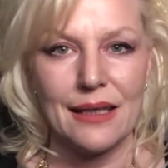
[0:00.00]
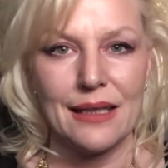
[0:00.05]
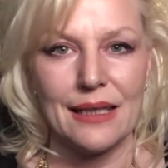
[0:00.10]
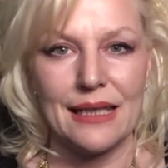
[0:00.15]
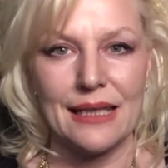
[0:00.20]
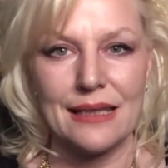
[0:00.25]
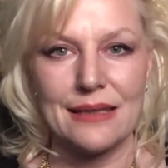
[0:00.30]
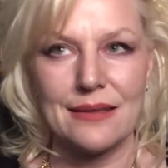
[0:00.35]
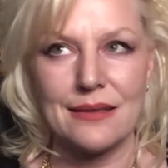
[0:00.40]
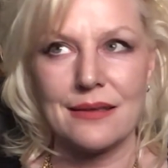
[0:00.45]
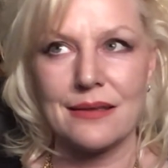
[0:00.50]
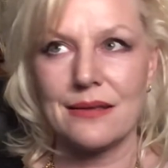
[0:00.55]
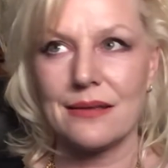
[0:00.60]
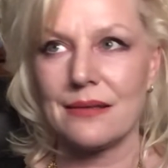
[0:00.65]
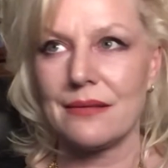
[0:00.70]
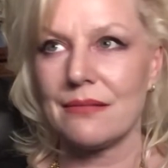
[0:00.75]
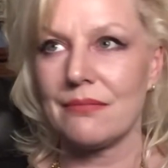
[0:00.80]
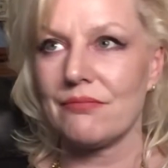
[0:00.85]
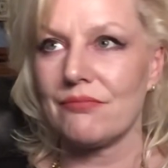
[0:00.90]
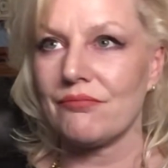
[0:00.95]
It's
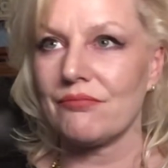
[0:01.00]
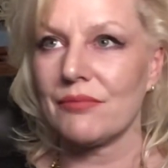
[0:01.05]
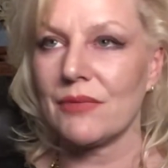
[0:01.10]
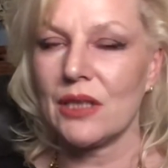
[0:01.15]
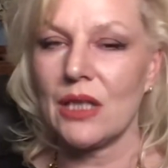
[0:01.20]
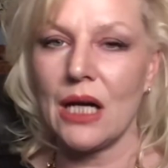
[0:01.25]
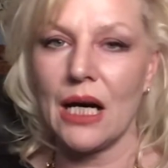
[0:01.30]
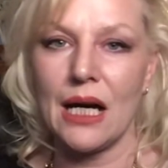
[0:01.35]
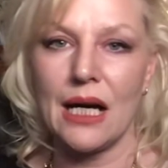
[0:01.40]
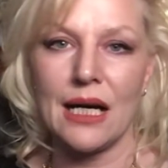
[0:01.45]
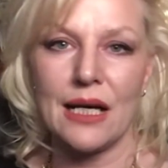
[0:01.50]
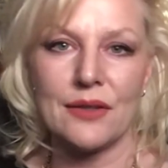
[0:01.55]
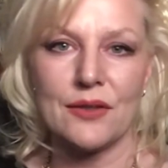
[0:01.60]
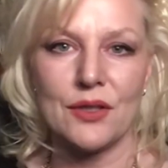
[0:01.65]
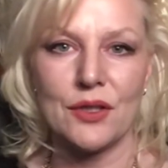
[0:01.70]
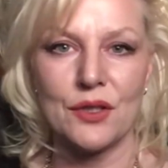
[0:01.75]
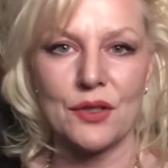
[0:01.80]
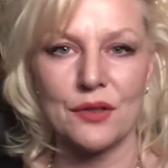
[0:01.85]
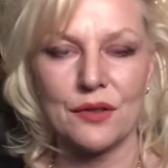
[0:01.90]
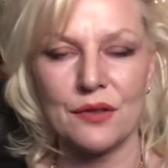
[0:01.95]
God, the
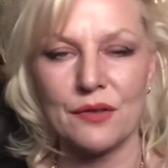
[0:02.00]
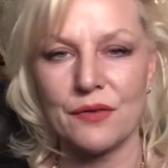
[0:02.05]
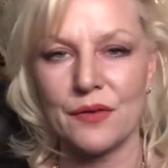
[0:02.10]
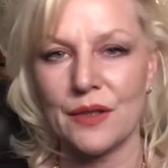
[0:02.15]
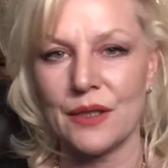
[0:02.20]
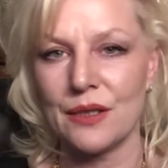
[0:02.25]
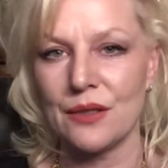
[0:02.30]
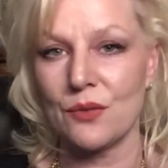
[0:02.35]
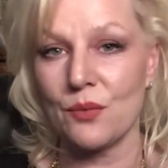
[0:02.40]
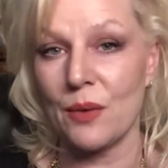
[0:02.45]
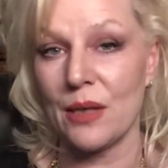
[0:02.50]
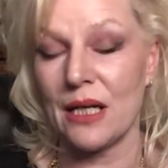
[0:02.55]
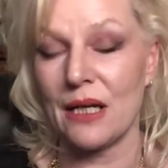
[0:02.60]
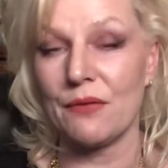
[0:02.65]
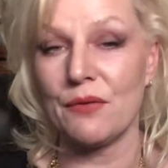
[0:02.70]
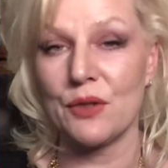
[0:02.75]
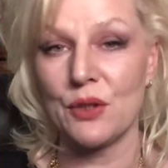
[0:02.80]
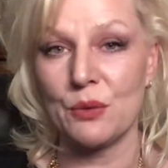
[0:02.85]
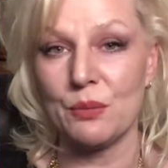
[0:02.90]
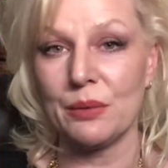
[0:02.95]
universe,
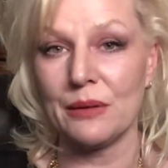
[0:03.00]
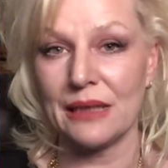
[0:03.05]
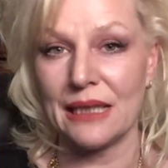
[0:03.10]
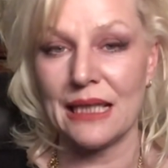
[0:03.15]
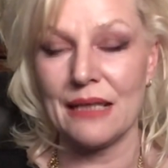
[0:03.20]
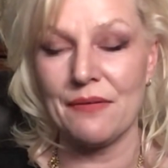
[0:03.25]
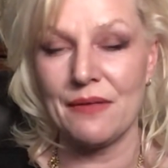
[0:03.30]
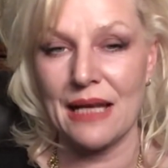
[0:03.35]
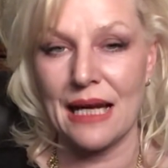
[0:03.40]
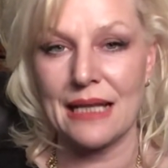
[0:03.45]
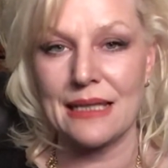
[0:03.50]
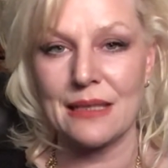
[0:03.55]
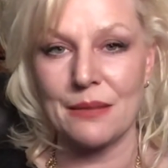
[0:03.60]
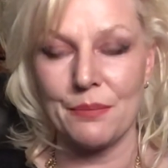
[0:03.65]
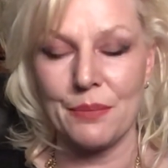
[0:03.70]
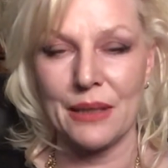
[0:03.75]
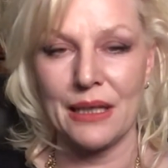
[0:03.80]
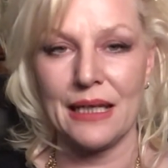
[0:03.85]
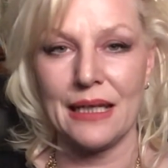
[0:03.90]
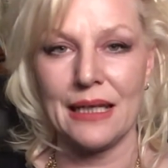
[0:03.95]
whatever you believe that to
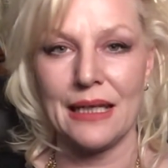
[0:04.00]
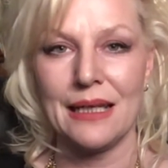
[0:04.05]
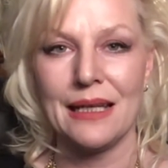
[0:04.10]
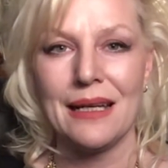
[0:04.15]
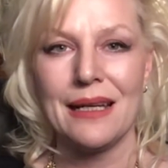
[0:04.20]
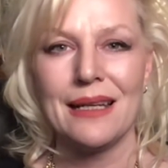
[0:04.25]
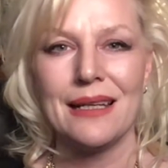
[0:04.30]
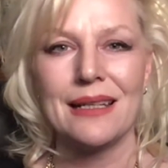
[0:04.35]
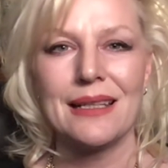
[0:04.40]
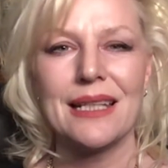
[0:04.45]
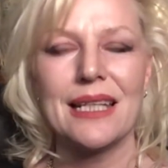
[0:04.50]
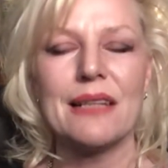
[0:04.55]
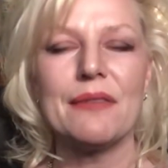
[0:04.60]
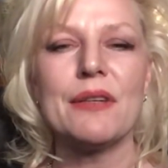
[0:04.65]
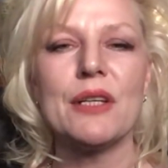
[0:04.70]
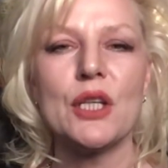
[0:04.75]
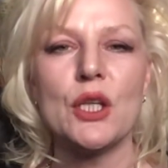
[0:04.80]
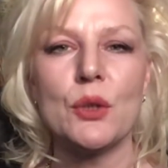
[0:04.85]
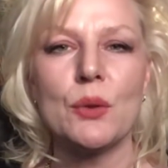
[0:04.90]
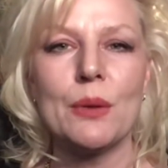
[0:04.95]
be,
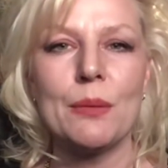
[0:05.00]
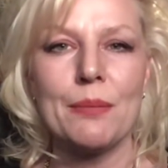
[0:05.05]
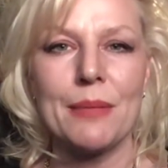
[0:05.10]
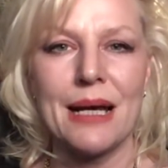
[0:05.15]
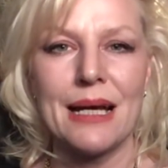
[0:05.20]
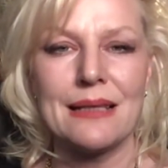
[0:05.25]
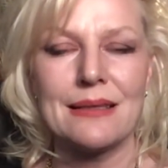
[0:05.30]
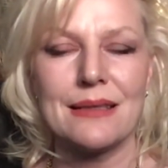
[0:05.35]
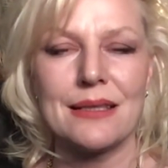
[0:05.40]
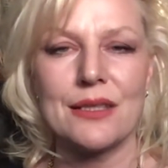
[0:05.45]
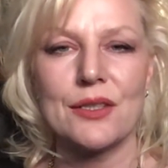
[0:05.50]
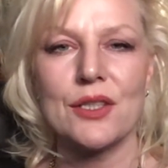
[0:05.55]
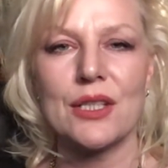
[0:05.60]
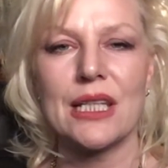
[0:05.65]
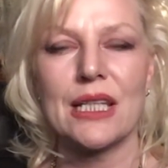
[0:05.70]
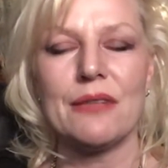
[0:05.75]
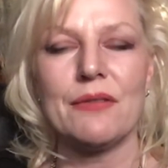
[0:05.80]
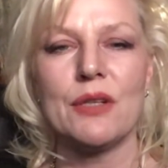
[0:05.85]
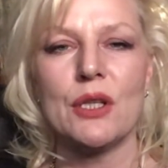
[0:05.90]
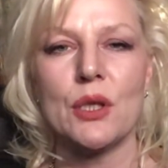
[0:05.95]
giving you a message,
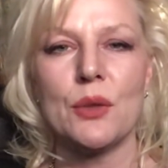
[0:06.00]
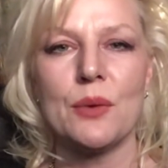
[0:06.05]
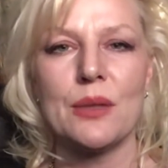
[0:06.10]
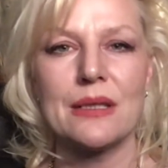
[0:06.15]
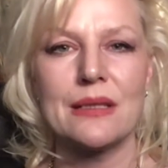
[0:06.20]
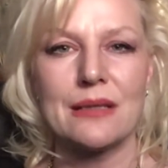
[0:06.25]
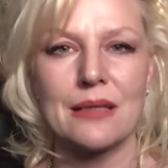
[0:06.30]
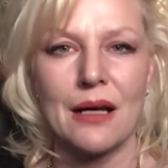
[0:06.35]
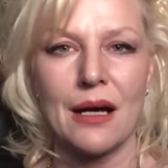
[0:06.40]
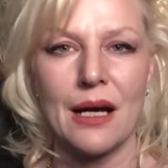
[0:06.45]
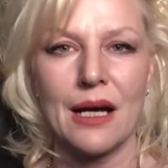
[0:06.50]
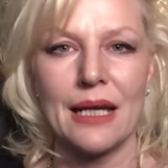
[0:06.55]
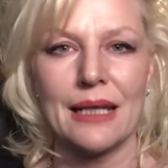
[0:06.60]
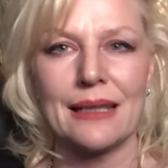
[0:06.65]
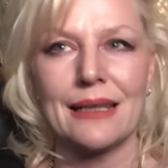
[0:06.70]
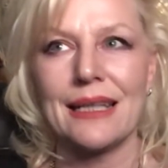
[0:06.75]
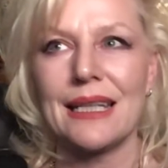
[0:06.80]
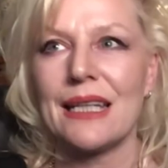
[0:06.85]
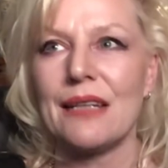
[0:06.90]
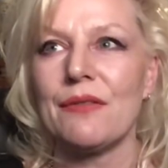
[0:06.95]
giving you a
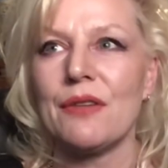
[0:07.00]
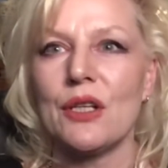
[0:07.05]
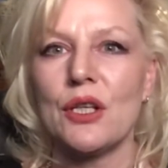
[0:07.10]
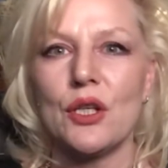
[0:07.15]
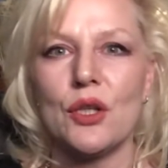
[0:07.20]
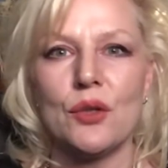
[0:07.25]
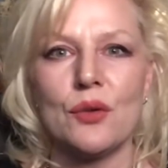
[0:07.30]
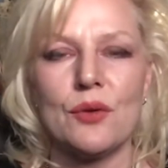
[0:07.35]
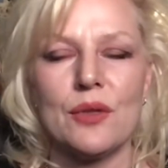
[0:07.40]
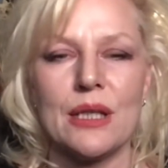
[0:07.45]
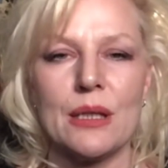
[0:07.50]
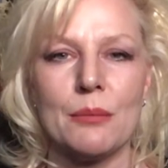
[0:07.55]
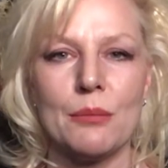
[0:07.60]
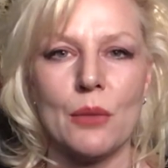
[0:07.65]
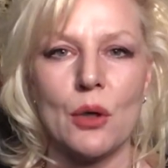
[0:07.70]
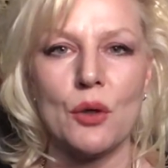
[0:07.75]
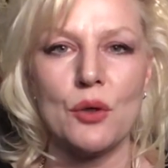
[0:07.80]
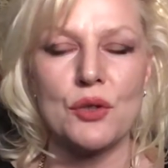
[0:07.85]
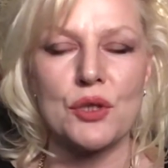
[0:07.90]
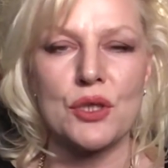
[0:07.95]
sign, giving you the
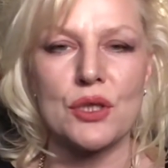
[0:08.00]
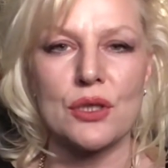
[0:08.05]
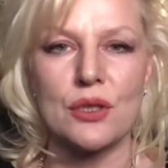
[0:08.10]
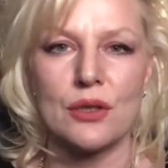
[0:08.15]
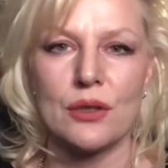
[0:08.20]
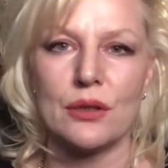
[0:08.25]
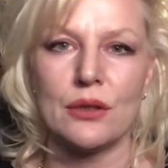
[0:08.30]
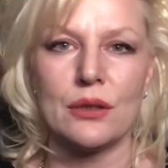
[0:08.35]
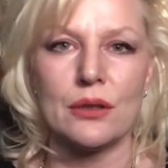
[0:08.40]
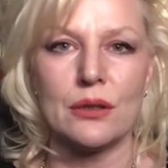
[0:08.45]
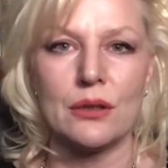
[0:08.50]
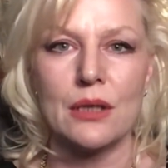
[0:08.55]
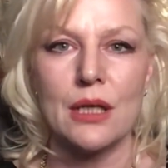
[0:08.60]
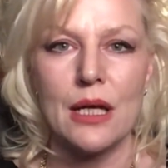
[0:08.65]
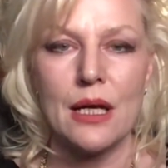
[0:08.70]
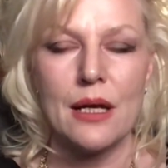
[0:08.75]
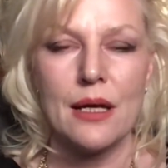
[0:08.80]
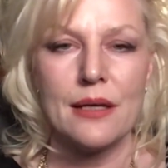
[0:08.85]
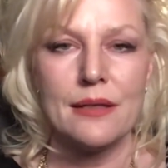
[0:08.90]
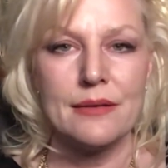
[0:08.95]
emotional
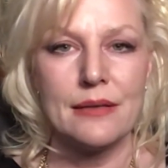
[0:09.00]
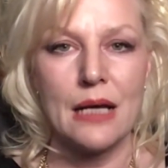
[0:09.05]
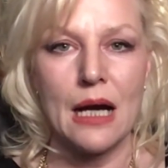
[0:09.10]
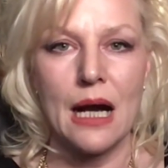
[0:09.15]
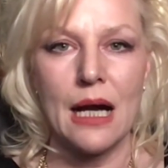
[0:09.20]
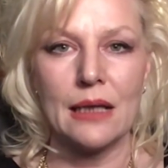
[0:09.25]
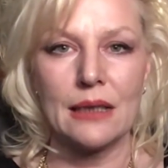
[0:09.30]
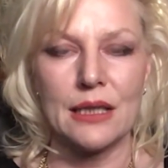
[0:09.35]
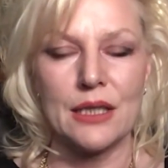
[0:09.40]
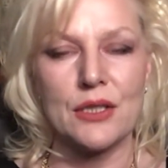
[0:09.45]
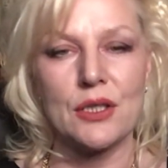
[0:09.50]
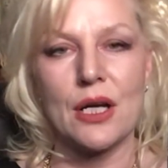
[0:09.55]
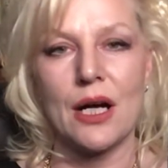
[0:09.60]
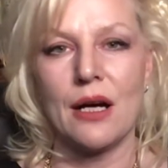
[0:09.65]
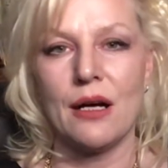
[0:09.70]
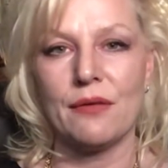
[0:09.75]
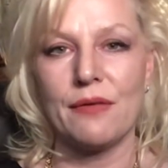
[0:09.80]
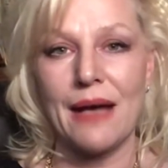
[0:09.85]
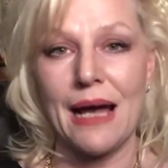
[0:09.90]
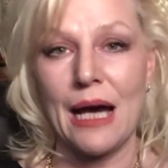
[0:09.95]
knowledge
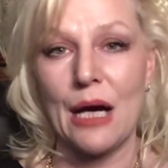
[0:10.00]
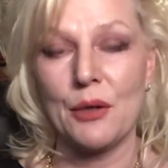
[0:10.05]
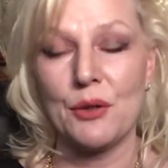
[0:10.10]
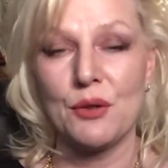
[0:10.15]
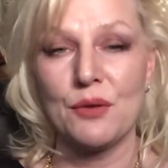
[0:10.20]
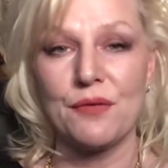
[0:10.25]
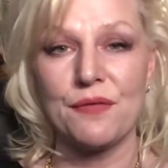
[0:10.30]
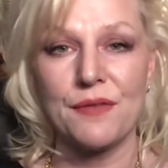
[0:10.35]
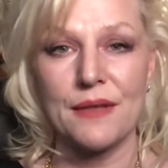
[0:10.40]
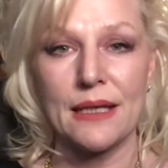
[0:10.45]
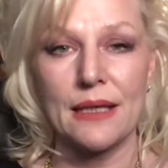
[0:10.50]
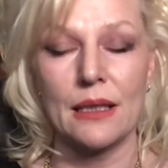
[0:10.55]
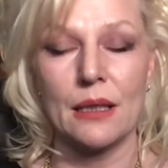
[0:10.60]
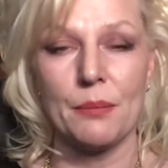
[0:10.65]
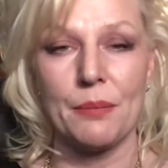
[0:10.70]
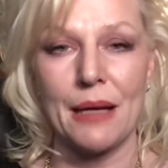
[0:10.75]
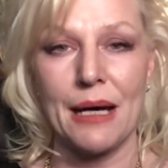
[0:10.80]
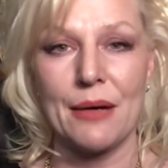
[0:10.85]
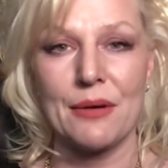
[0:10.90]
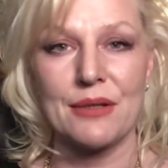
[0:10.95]
of how you feel
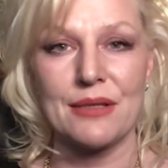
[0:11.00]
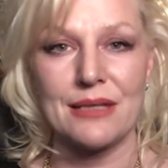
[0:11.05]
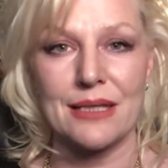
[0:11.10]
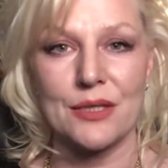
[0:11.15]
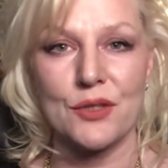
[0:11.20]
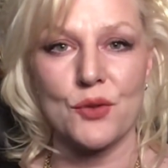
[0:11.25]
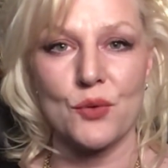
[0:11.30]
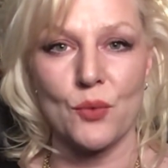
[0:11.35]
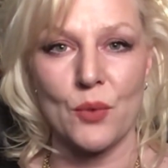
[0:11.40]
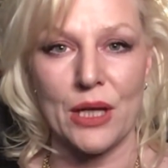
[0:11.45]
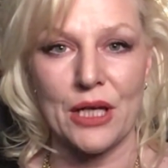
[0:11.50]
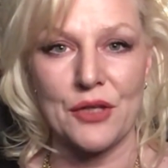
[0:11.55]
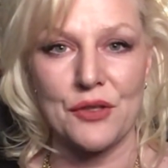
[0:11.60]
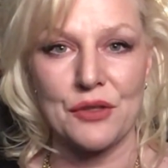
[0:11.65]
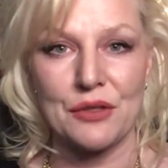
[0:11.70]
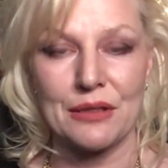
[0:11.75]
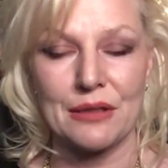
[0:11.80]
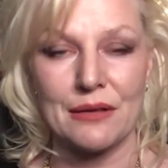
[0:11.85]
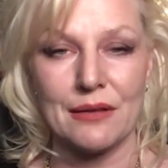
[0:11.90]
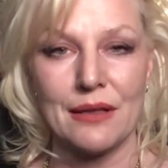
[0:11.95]
about a
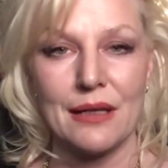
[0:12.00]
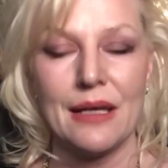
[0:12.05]
situation.